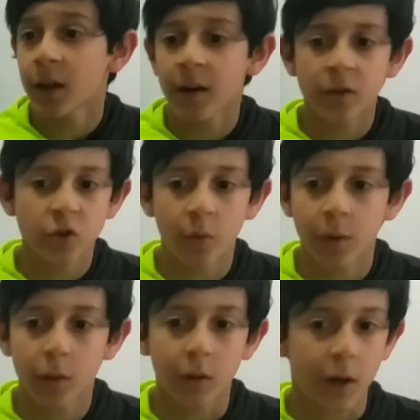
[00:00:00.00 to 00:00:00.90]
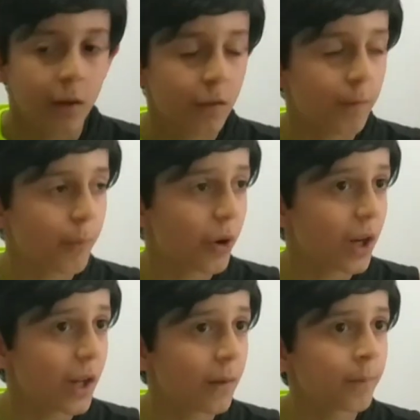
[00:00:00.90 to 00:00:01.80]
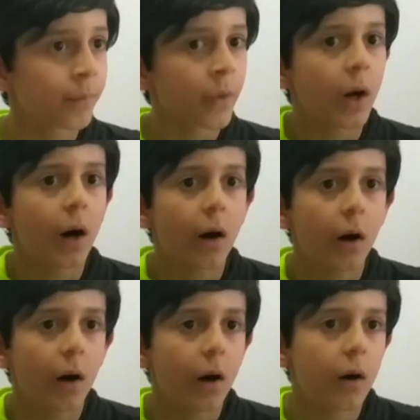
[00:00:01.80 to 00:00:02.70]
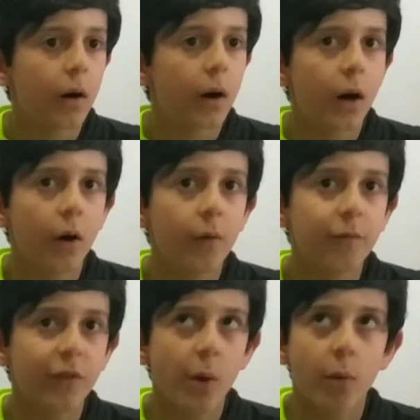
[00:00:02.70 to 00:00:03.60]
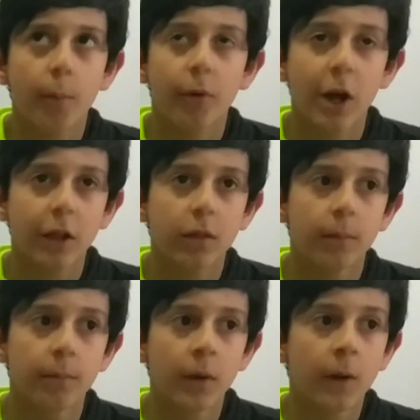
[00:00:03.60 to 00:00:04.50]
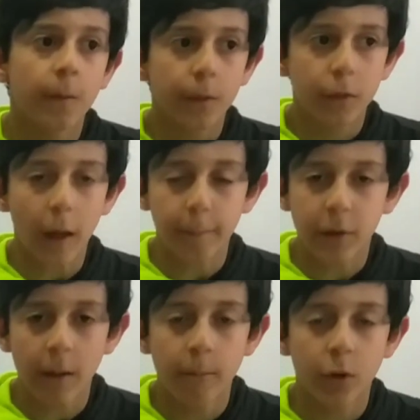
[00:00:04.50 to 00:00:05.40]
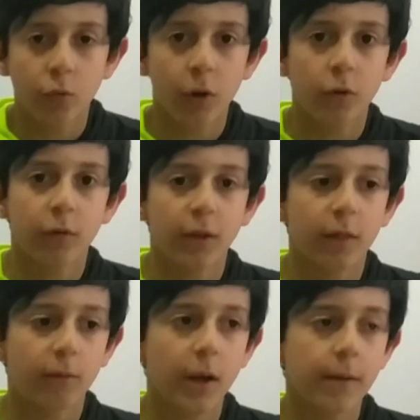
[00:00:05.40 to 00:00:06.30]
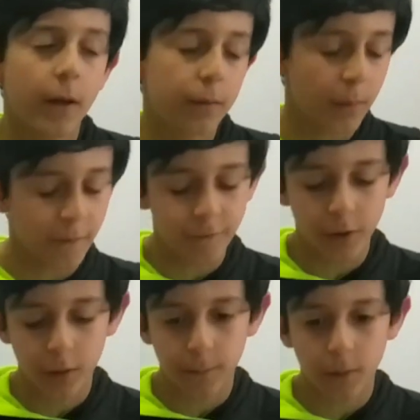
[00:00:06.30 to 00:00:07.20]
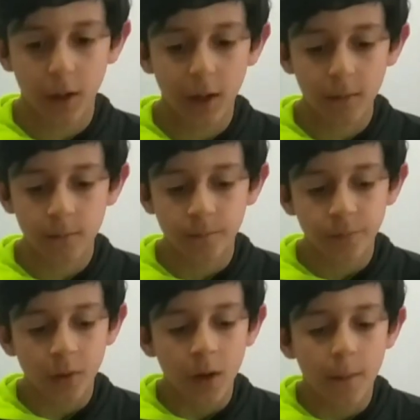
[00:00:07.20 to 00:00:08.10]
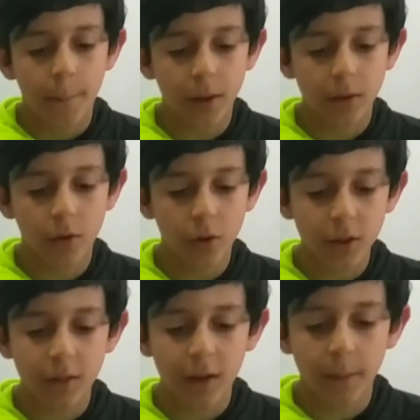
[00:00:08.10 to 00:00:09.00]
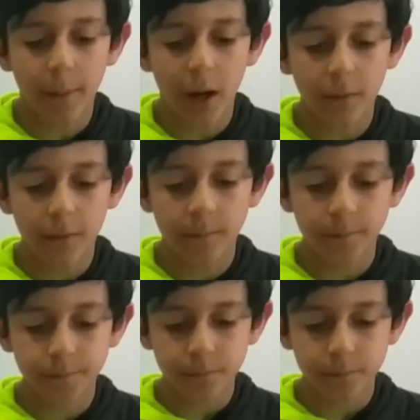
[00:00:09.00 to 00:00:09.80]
are showing signs of breeding. I hopefully will breed them September 2023 as my first breeding. But the good thing about them